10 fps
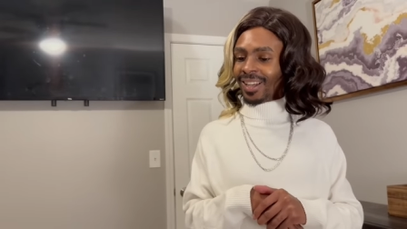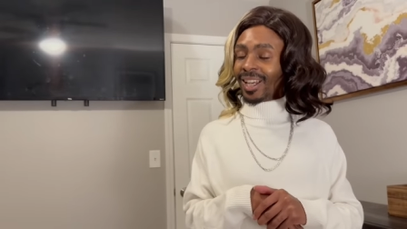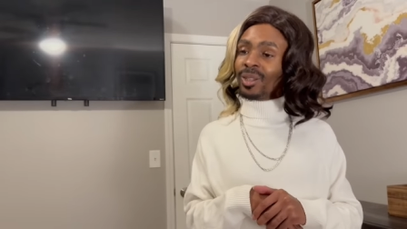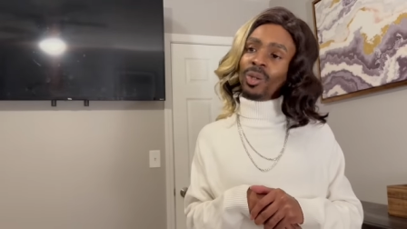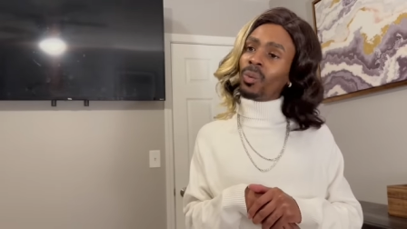
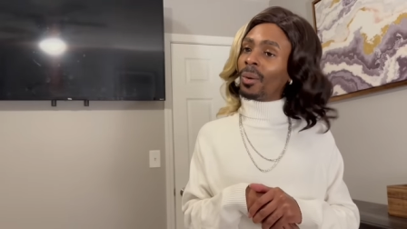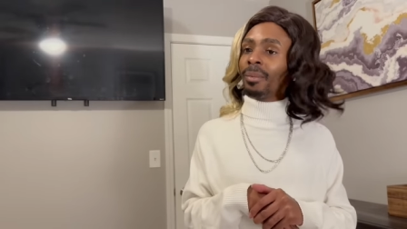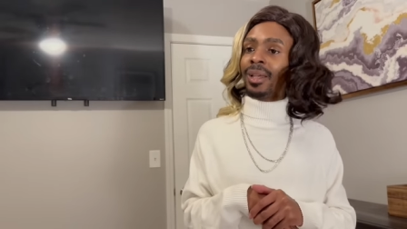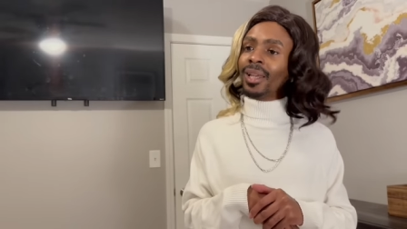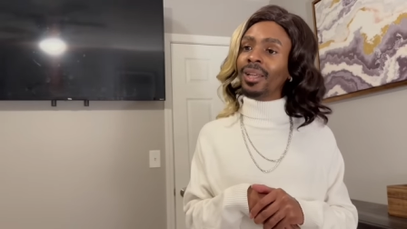And you won't
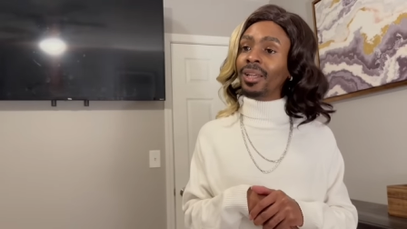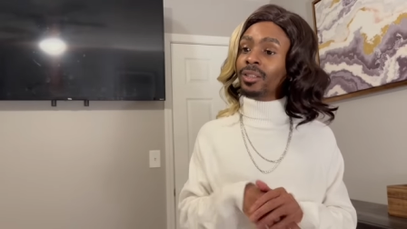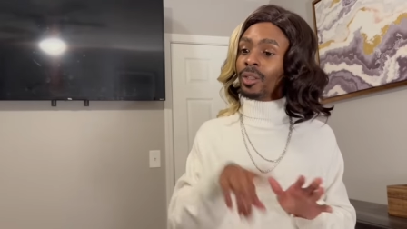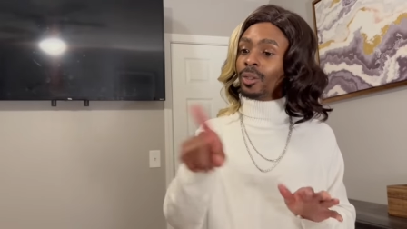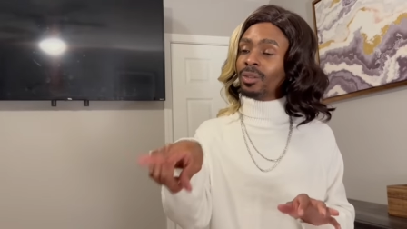be eating
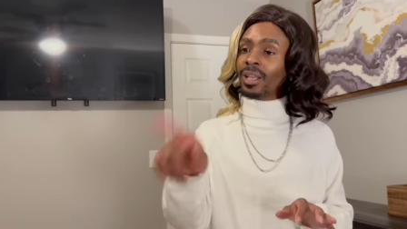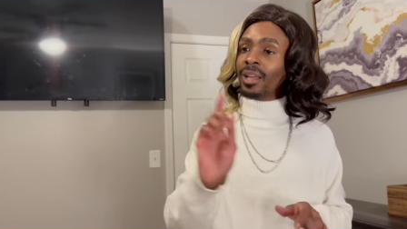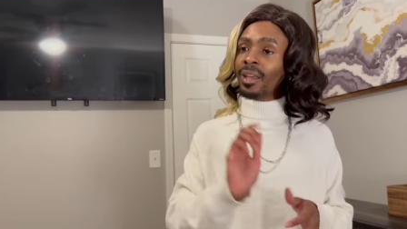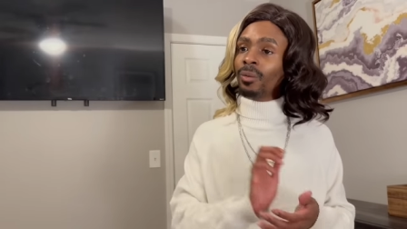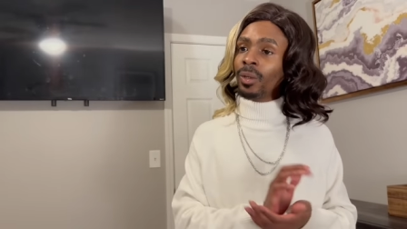until you sign
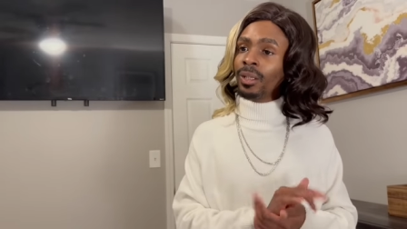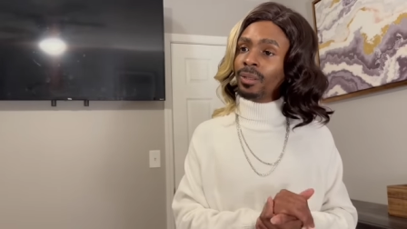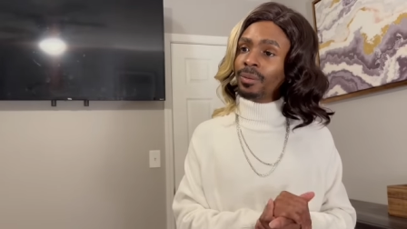that will.